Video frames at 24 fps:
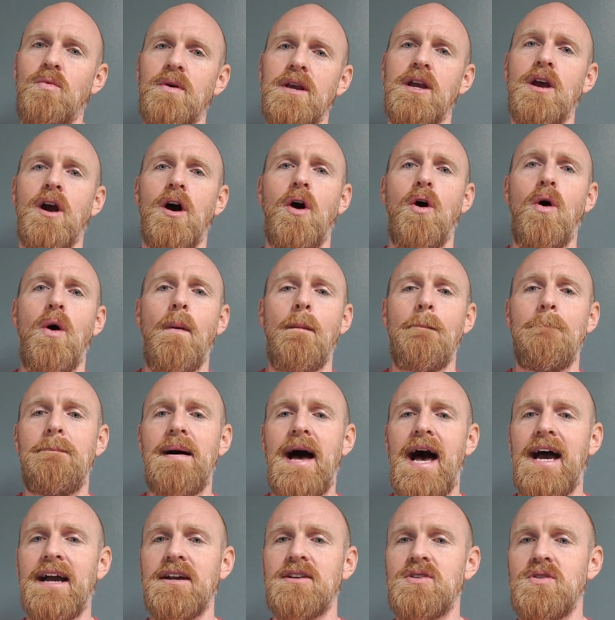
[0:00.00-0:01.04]
we go
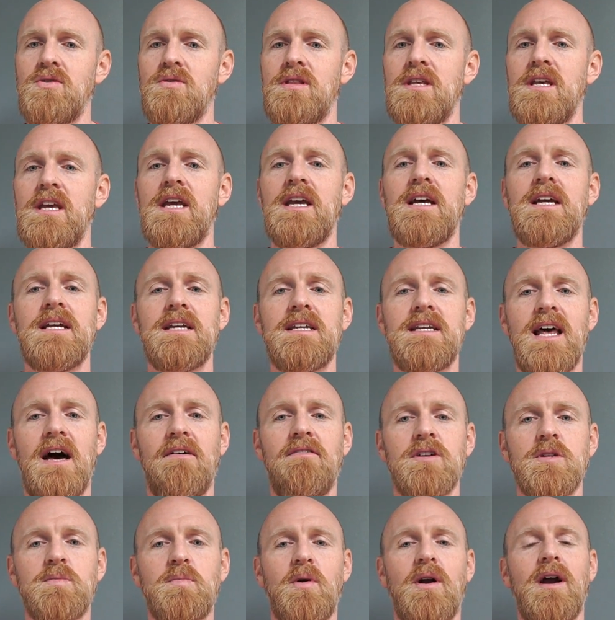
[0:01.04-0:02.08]
back to the
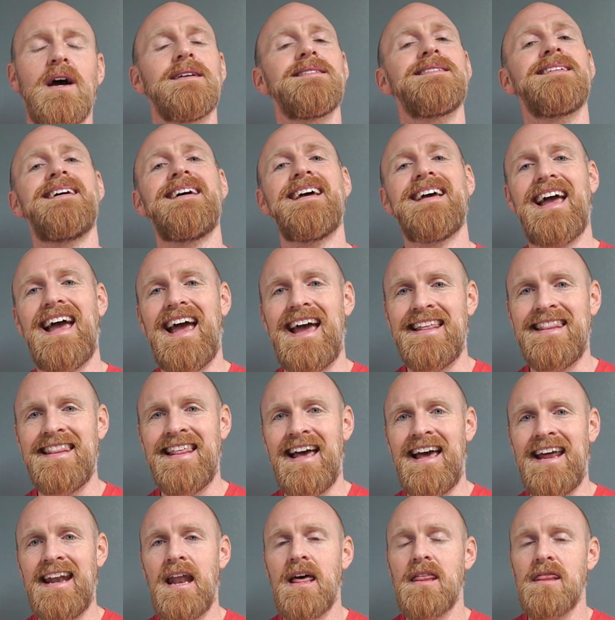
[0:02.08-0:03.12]
devil's press and
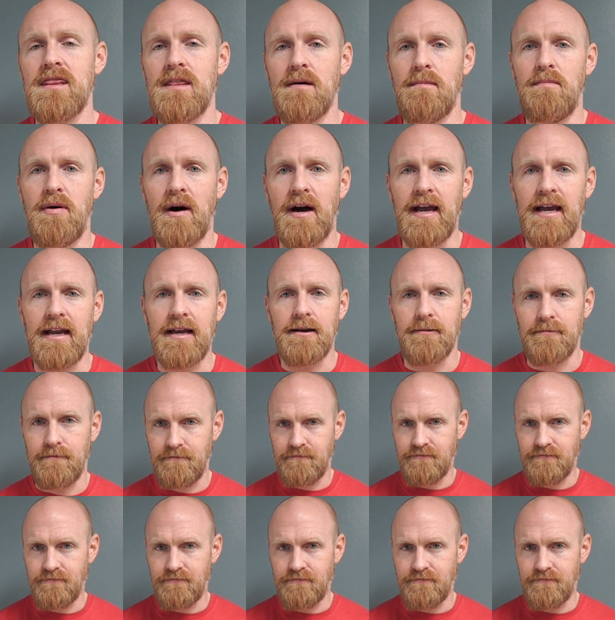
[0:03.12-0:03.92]
then the bike.